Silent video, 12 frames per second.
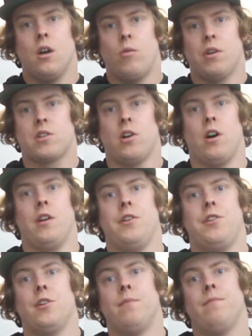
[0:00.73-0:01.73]
What's going on,
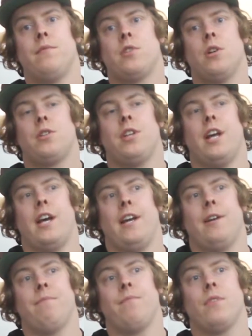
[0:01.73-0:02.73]
YouTube? So
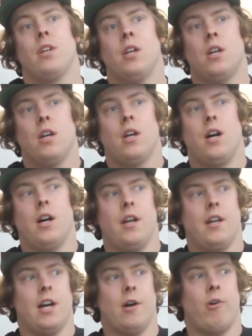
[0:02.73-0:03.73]
today I
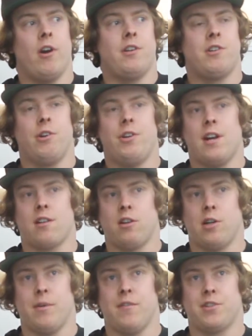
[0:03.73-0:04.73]
wanted to show you guys a
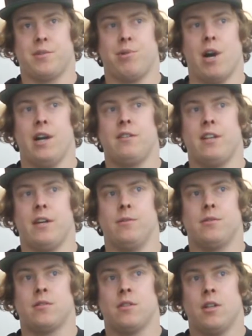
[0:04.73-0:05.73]
little bit of a surprise that I
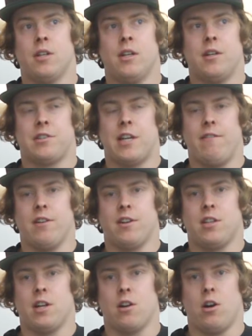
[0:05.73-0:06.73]
was saving
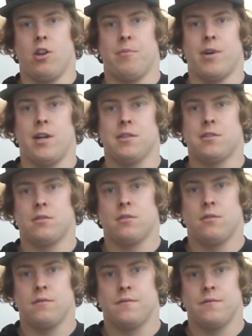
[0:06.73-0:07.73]
until I got all the parts.
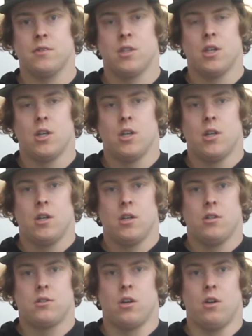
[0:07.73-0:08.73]

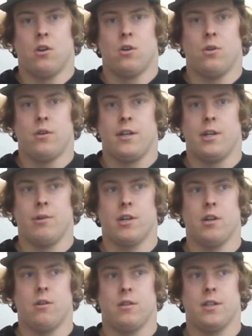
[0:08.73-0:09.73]
So here we
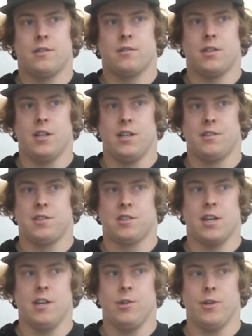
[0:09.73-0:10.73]
go. Let's just
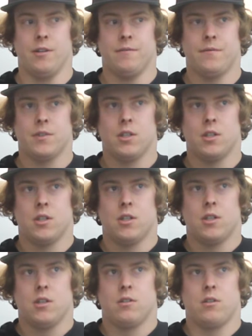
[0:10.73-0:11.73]
get into it.
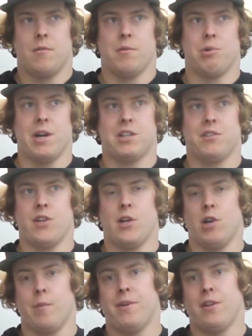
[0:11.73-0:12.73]
So I'm going to break this
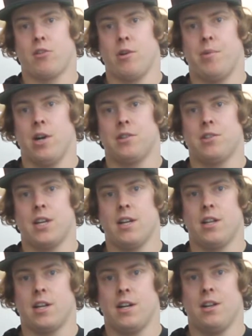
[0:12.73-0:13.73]
video up into 3 parts again
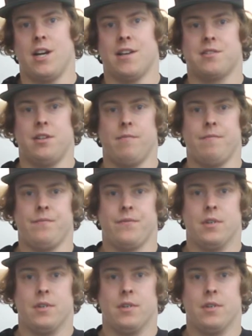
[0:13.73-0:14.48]
like I did last time.